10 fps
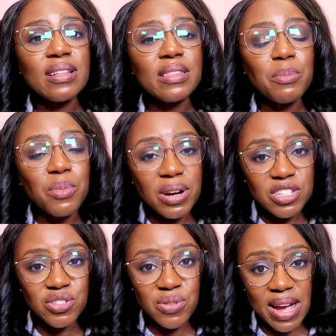the
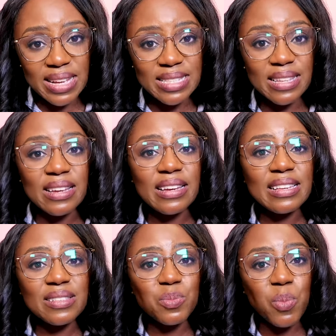moisturizer
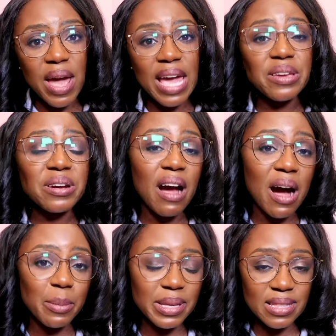is where you're
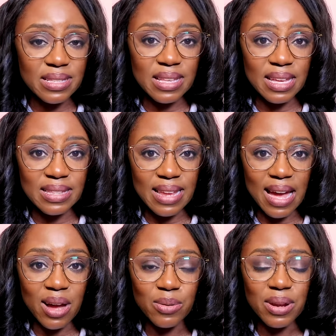calming the skin
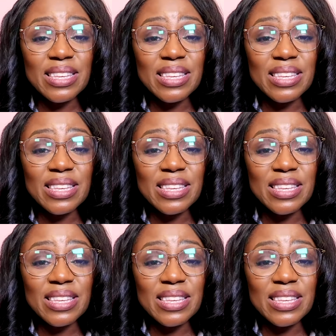down.